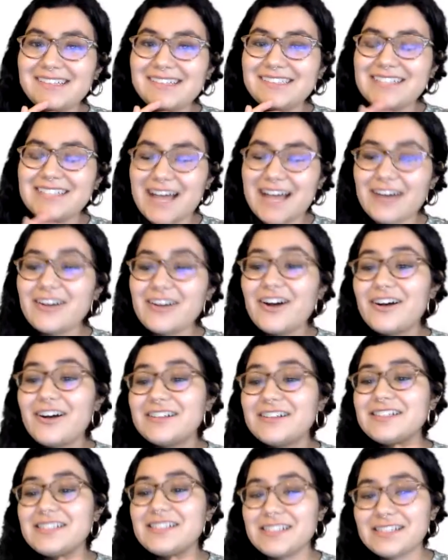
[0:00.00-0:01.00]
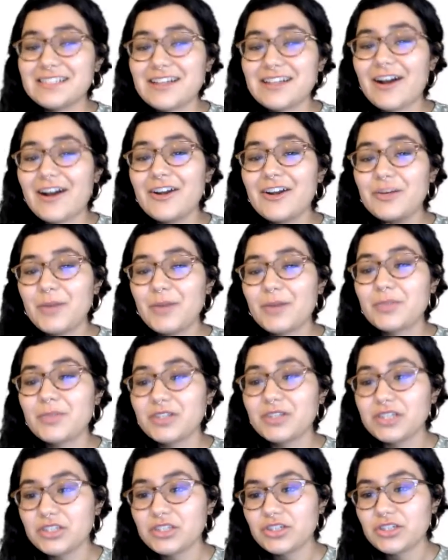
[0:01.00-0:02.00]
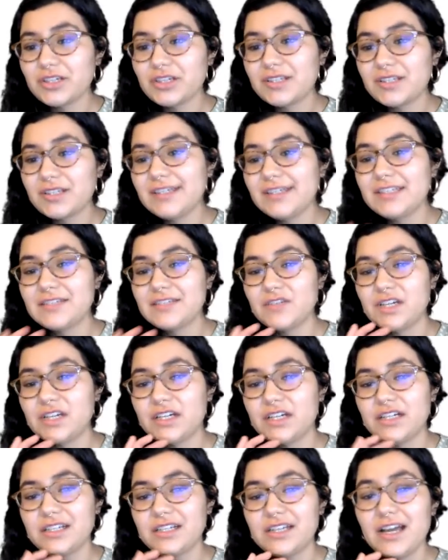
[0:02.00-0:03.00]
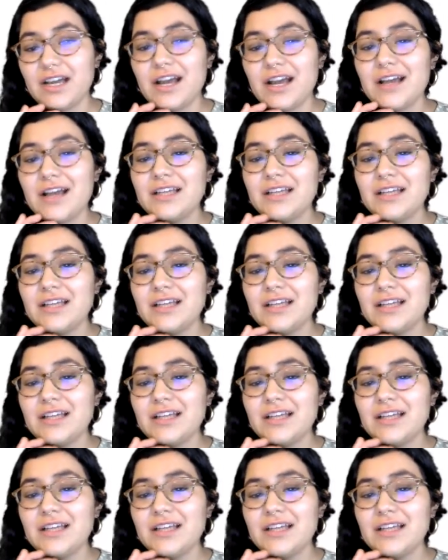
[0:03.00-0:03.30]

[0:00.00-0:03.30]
data on an entire population, it's very